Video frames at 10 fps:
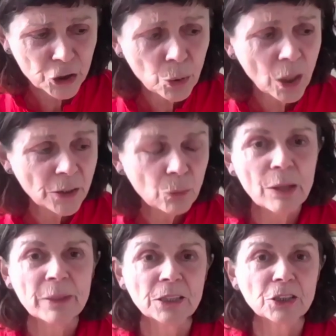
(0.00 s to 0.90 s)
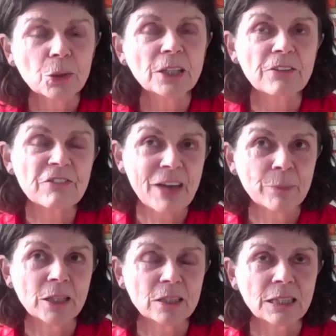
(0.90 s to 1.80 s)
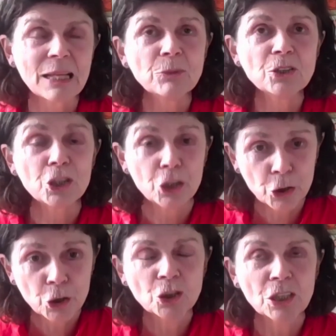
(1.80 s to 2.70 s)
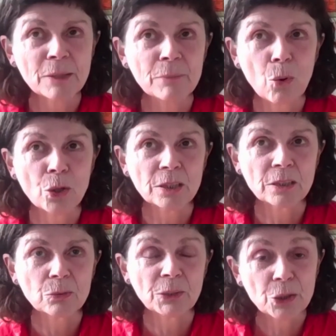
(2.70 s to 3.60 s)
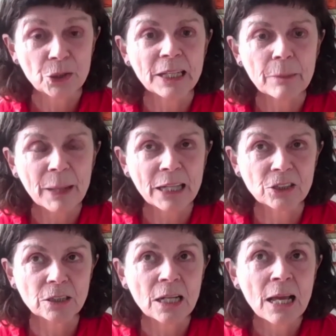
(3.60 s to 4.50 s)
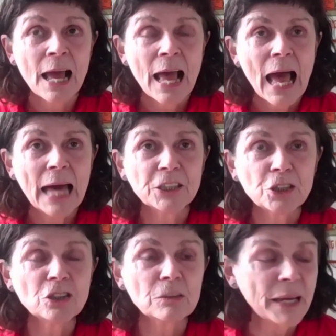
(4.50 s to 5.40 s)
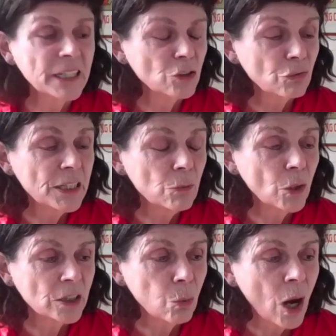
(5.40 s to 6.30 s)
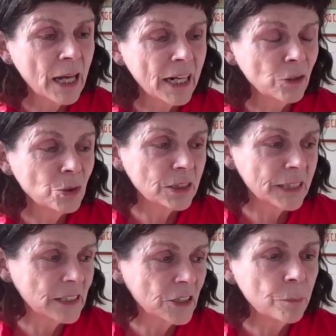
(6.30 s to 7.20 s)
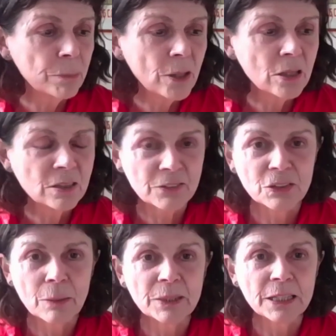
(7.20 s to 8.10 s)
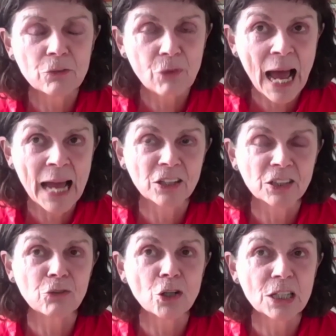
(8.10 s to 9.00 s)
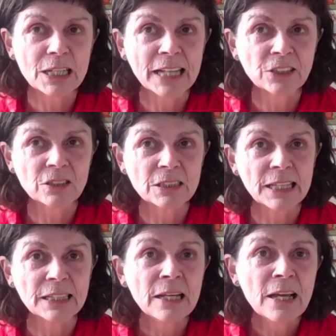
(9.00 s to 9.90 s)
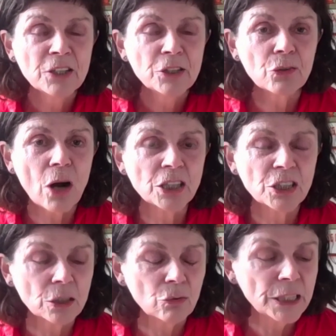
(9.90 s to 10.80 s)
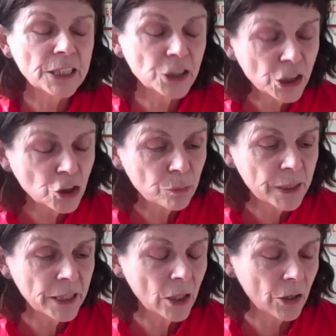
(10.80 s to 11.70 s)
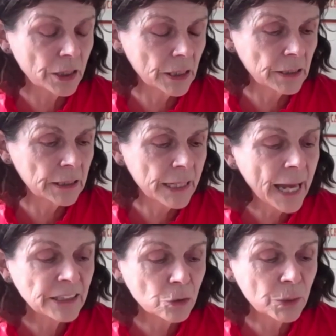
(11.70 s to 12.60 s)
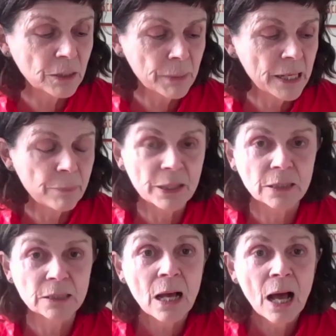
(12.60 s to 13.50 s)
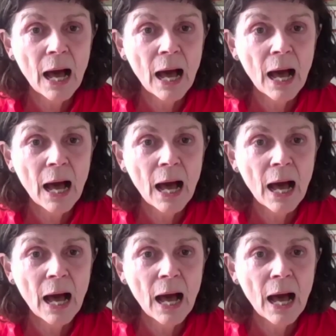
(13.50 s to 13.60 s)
to other women, to other feminists. And that was hugely important when you think about it. And it used to make it really worthwhile. I used to get such a buzz if somebody rang or they wrote a letter and said, your article really touched me or it connected with me, because